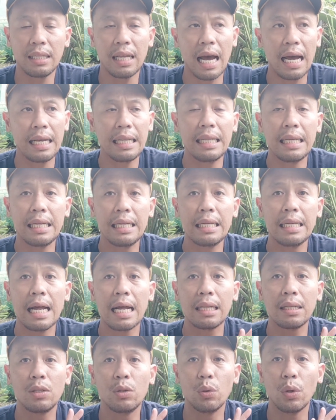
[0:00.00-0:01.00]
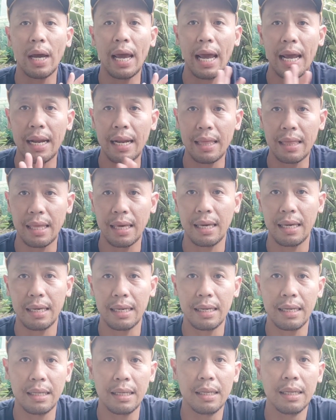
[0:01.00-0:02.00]
I did not do anything
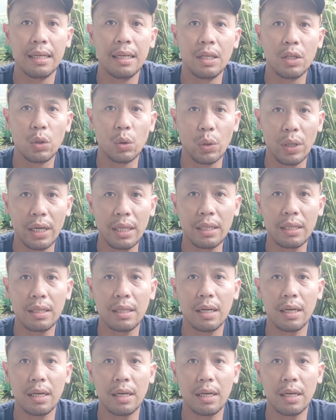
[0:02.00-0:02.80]
to it